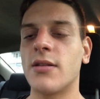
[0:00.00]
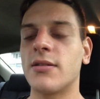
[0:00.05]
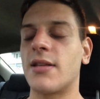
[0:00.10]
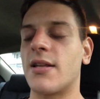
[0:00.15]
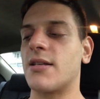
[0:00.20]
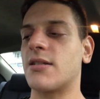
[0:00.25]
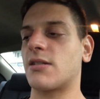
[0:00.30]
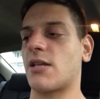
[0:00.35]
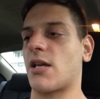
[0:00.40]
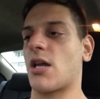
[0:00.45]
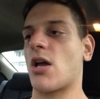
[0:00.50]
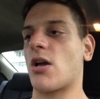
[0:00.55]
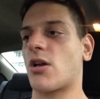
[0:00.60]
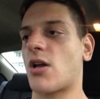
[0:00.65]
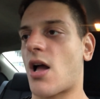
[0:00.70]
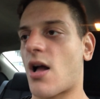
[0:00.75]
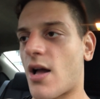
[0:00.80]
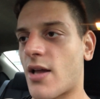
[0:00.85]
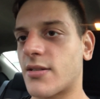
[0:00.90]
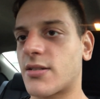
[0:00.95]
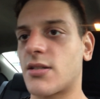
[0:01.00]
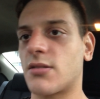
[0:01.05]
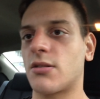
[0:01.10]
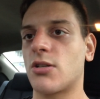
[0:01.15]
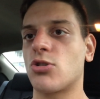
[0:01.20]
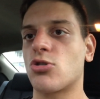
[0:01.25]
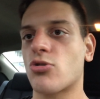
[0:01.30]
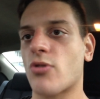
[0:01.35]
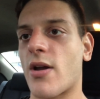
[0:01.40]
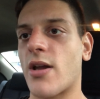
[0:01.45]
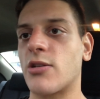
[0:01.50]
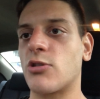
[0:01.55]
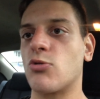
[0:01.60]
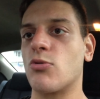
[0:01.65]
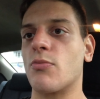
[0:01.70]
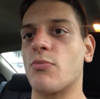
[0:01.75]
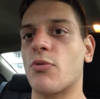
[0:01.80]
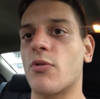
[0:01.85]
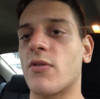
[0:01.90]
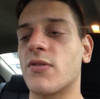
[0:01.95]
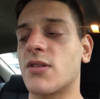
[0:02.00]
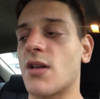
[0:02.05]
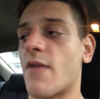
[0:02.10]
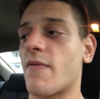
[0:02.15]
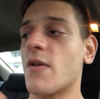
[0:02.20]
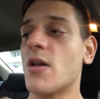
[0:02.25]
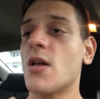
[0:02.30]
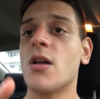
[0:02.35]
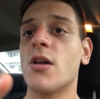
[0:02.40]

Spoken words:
that is like constantly trying to improve stuff.